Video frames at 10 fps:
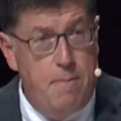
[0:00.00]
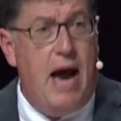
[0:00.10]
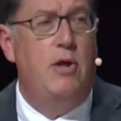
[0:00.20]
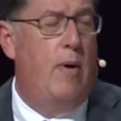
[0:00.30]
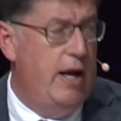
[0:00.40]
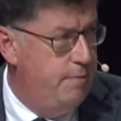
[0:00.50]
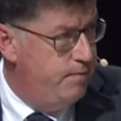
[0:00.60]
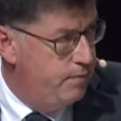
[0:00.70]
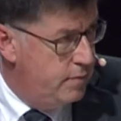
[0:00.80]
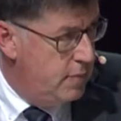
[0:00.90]
By the way,
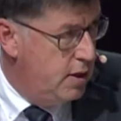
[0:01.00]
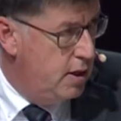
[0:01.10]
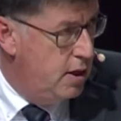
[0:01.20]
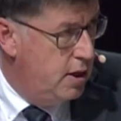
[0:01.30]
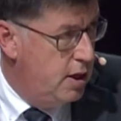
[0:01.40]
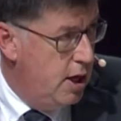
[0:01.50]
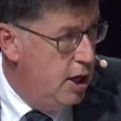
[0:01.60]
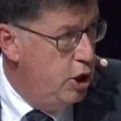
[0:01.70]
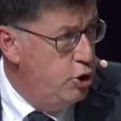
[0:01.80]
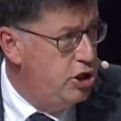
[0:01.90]

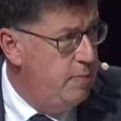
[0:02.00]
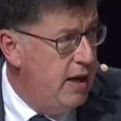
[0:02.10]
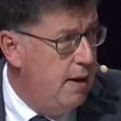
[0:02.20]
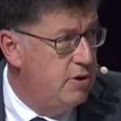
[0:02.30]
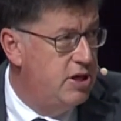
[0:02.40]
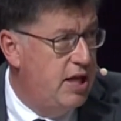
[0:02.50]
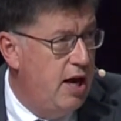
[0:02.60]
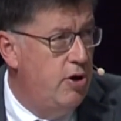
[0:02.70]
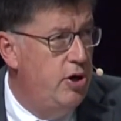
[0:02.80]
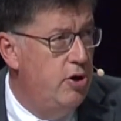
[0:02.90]
you should be able to
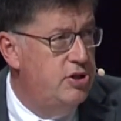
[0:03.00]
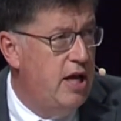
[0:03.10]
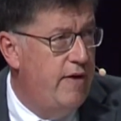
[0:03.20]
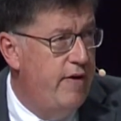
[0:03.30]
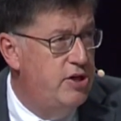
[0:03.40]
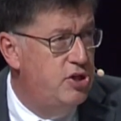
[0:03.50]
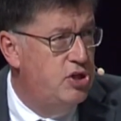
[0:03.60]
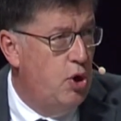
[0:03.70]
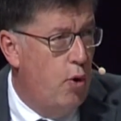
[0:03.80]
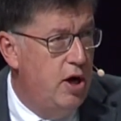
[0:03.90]
tell your salvation
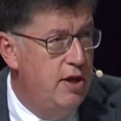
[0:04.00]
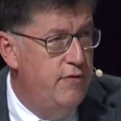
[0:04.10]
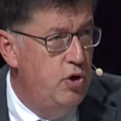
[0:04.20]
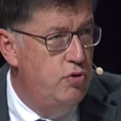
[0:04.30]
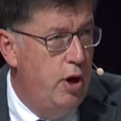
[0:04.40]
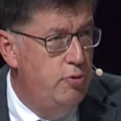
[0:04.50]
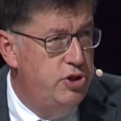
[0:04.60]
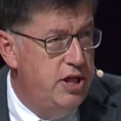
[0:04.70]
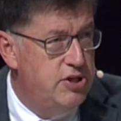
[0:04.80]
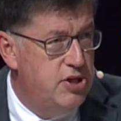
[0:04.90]
story if you know
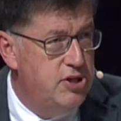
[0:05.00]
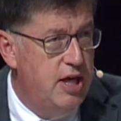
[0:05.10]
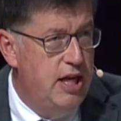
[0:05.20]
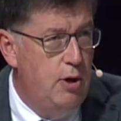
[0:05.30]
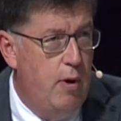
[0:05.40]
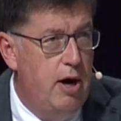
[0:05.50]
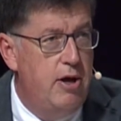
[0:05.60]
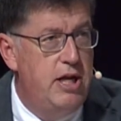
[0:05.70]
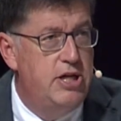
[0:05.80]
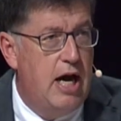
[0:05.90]
Jesus anywhere,
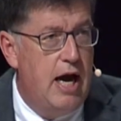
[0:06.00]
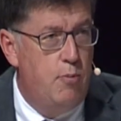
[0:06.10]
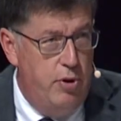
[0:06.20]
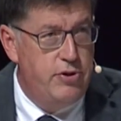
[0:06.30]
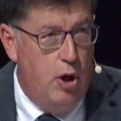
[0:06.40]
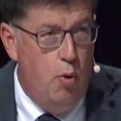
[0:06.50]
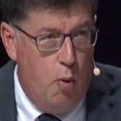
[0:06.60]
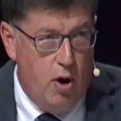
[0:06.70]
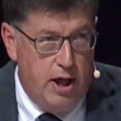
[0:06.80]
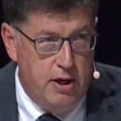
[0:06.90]
anytime with no
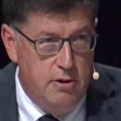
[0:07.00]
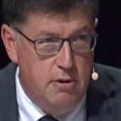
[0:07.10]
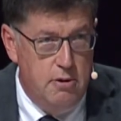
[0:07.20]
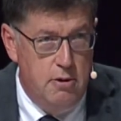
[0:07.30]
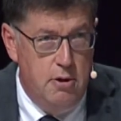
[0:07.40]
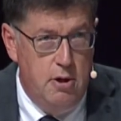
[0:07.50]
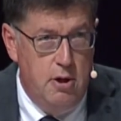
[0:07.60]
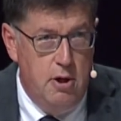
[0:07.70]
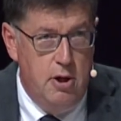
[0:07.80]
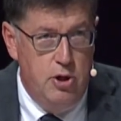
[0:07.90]
warning.
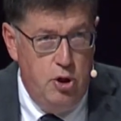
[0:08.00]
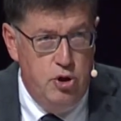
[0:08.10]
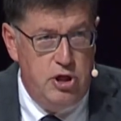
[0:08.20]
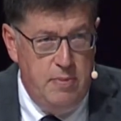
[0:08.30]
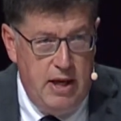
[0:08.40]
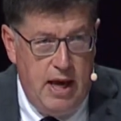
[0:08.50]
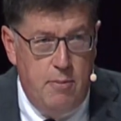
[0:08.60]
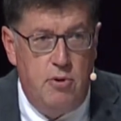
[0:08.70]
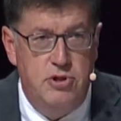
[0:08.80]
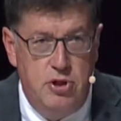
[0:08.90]
You should be
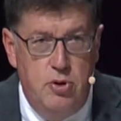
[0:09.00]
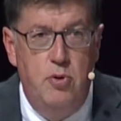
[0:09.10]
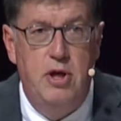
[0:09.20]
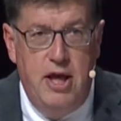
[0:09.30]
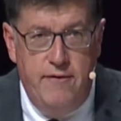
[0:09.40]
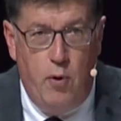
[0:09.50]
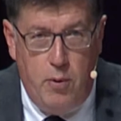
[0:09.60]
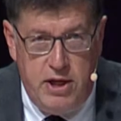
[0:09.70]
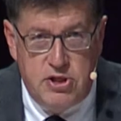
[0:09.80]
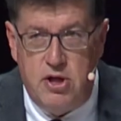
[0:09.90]
able to give a
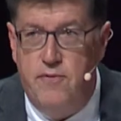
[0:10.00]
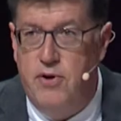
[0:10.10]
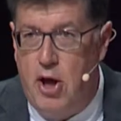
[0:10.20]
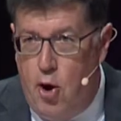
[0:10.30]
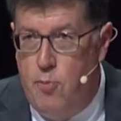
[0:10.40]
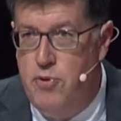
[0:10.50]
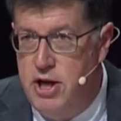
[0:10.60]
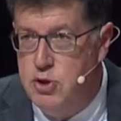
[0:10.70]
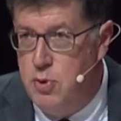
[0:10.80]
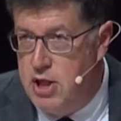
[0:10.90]
reason for the hope
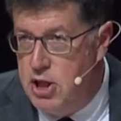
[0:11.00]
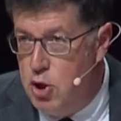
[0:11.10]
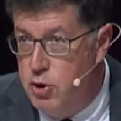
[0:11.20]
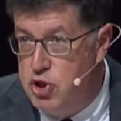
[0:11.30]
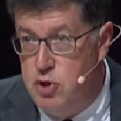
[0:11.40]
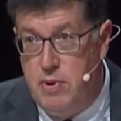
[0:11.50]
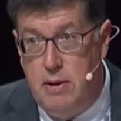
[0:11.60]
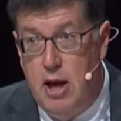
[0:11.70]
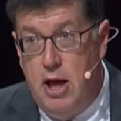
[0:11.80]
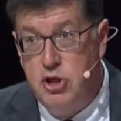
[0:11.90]
that is within you. It should
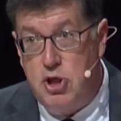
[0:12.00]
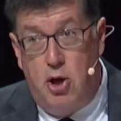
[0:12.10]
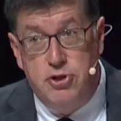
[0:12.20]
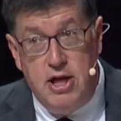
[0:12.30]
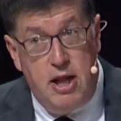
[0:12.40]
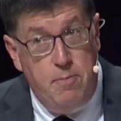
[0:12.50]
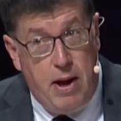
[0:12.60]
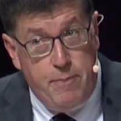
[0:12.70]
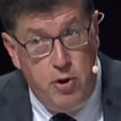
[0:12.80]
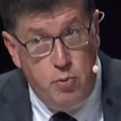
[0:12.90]
be salted and
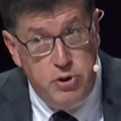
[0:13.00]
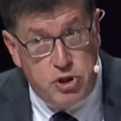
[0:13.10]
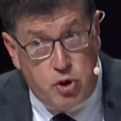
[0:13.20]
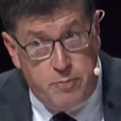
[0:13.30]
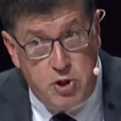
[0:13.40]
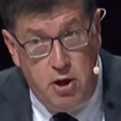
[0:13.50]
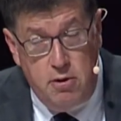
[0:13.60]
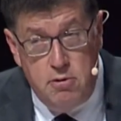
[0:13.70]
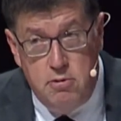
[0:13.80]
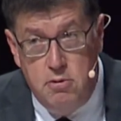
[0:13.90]
peppered with scripture.